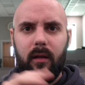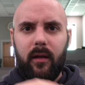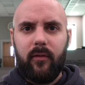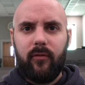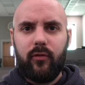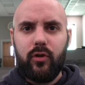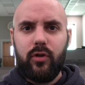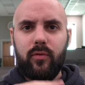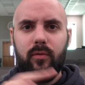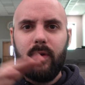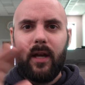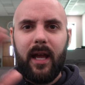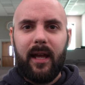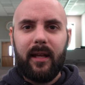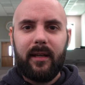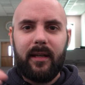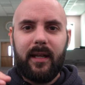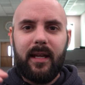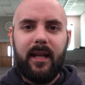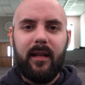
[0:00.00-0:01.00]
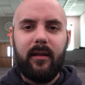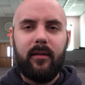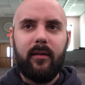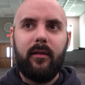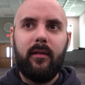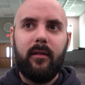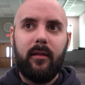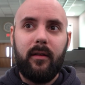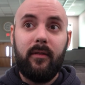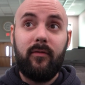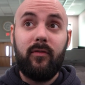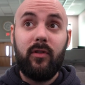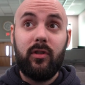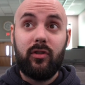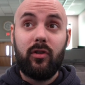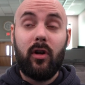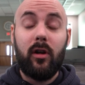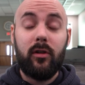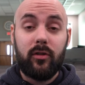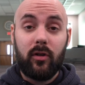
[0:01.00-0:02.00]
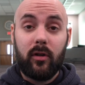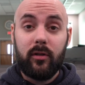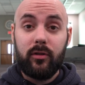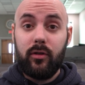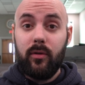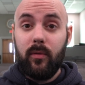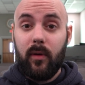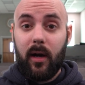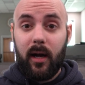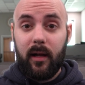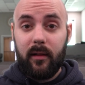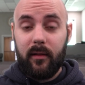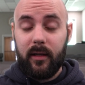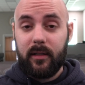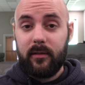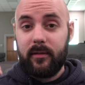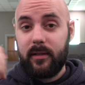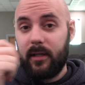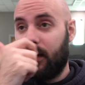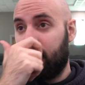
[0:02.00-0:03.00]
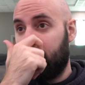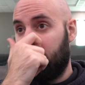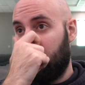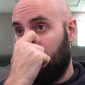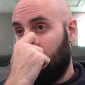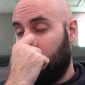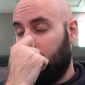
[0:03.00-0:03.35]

if you can't hit, if the songs are too high, like you said,